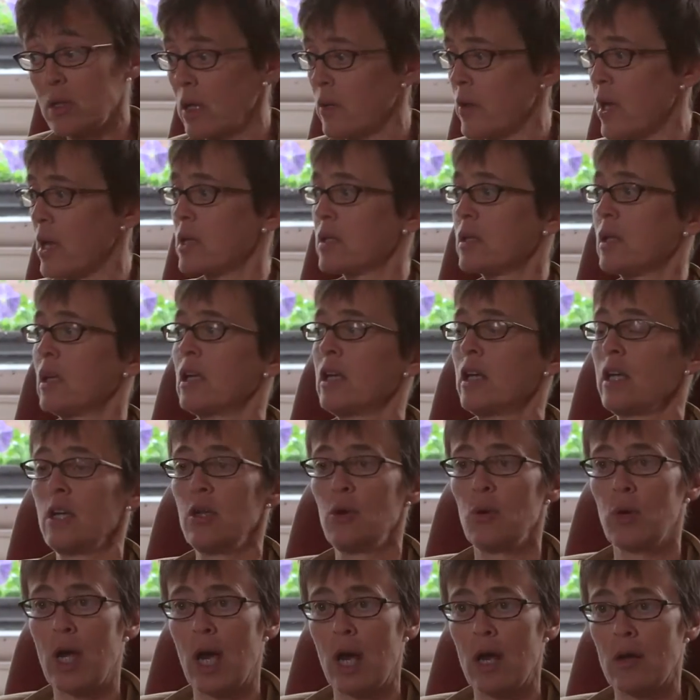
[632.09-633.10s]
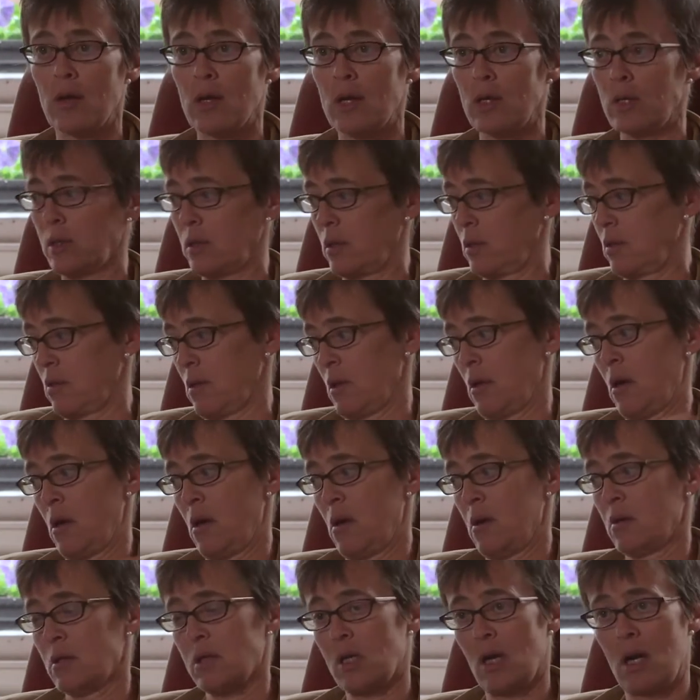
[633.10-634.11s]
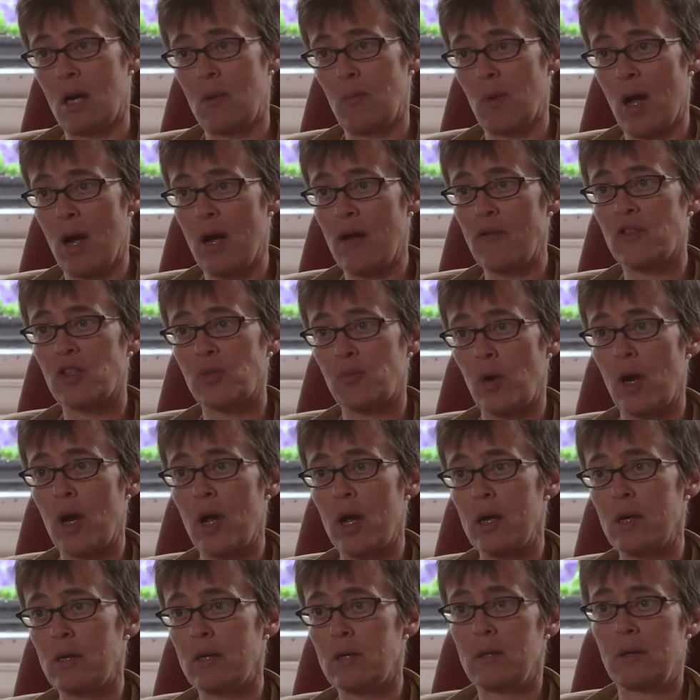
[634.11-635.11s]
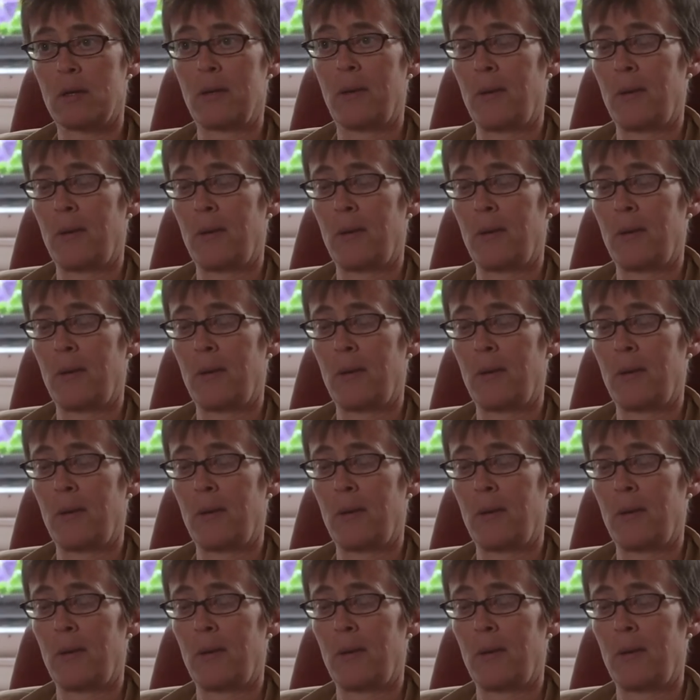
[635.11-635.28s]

And then suddenly you get this Time Life spread